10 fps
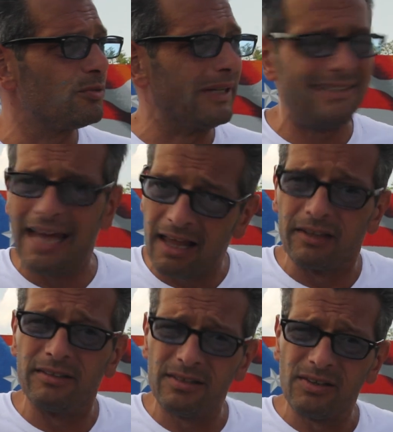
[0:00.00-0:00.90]
my
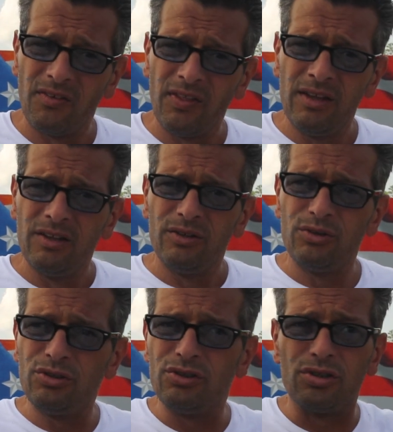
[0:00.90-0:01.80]
talent
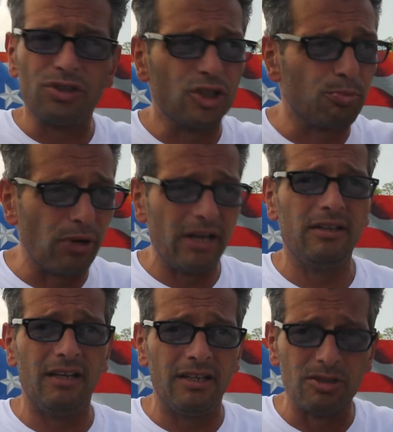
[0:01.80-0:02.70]
to spread
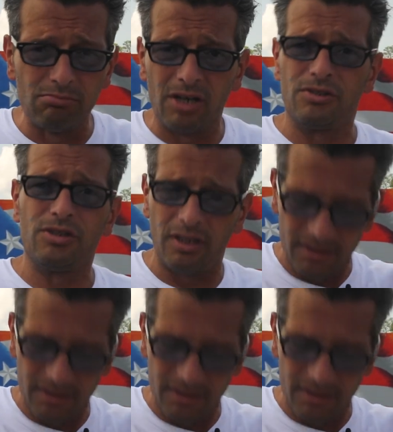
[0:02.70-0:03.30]
as much